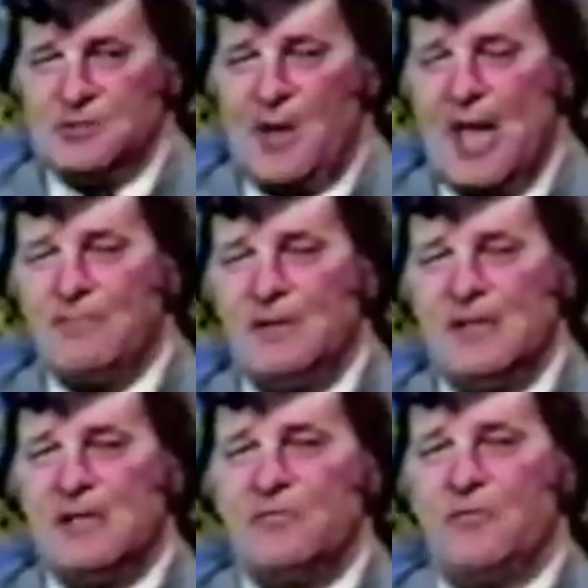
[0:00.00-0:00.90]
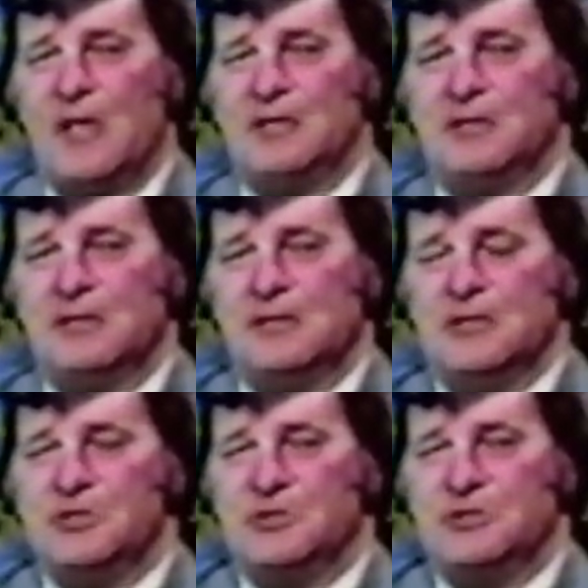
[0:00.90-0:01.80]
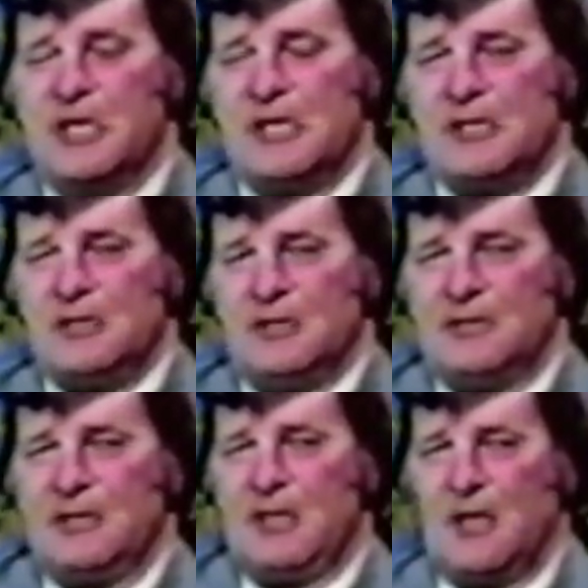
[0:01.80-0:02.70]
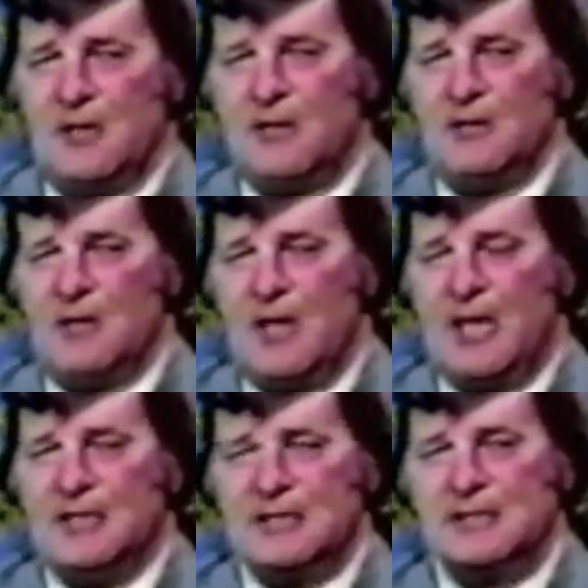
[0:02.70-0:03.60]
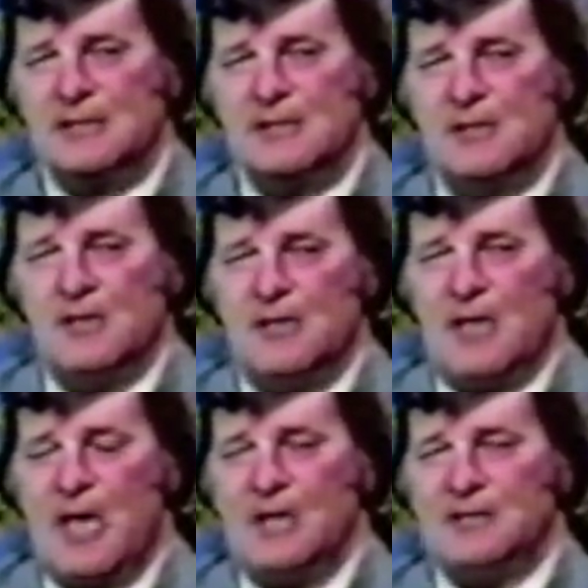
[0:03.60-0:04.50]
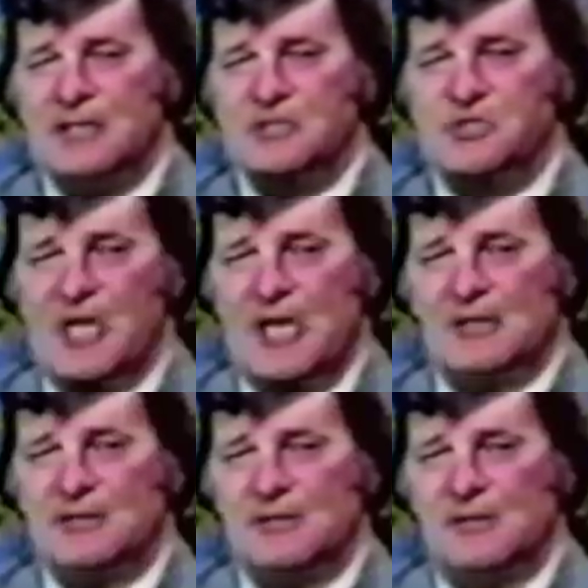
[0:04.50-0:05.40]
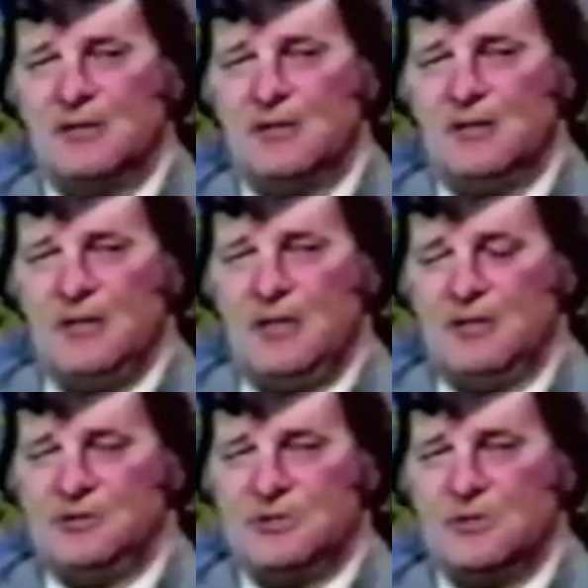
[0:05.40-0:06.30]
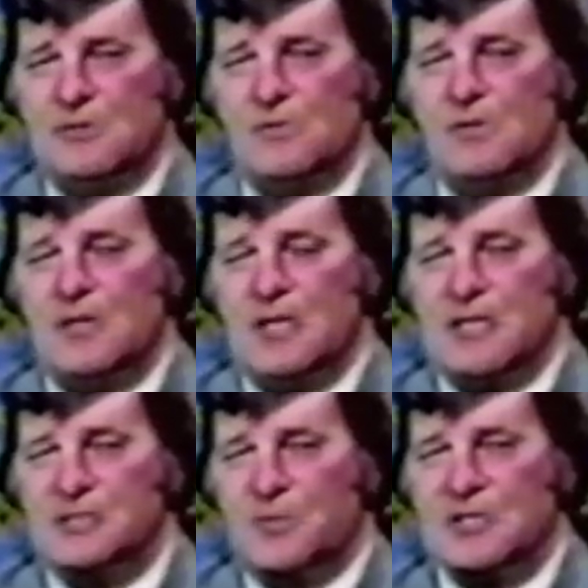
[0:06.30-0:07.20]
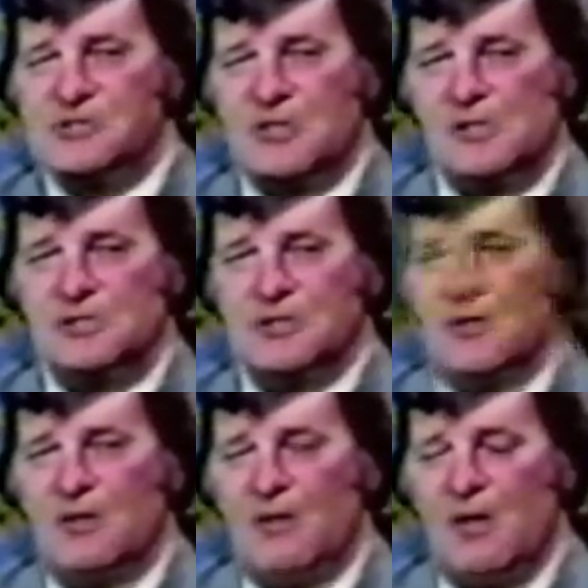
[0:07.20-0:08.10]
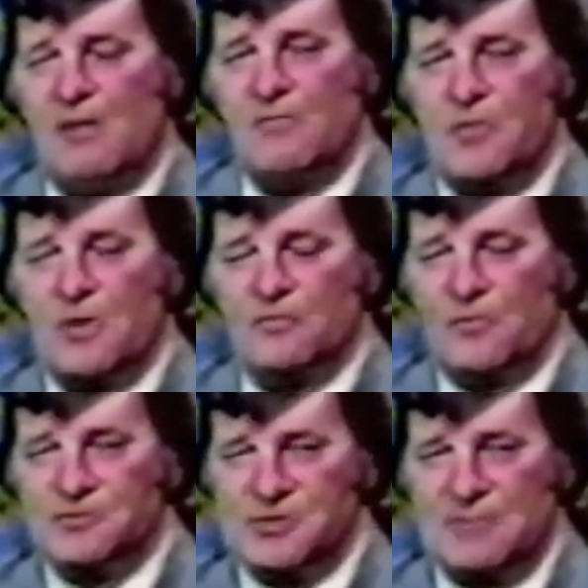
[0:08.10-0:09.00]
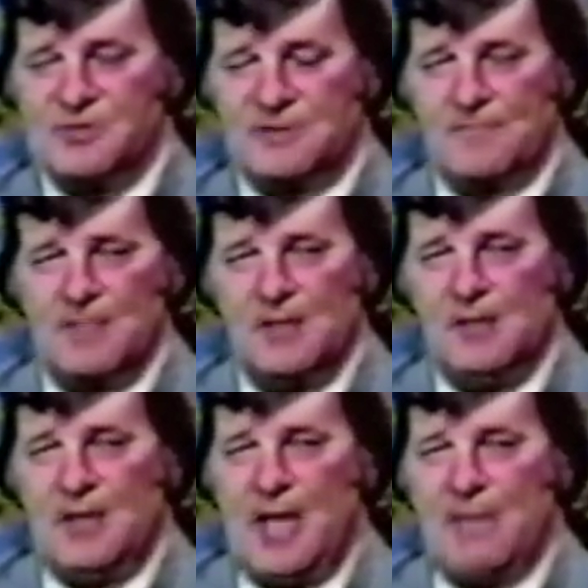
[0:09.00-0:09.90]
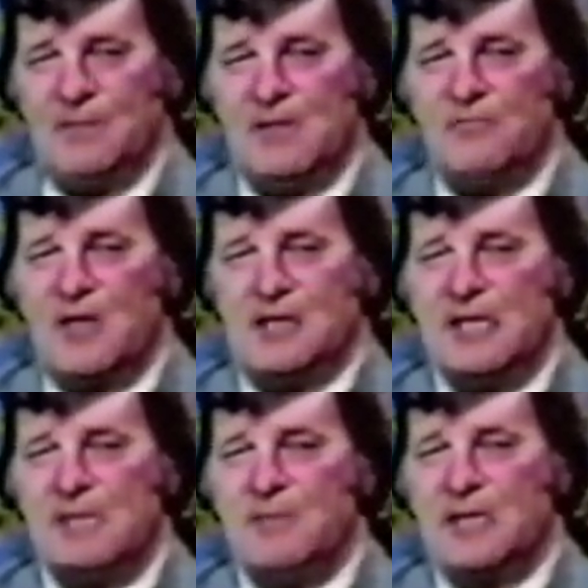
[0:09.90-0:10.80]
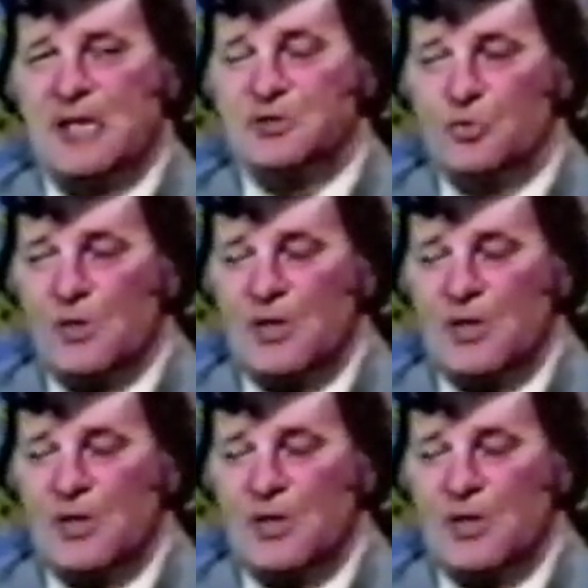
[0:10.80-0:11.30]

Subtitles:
So I believe that Hynek had an insight into his research of the UFO subject. I believe that he began to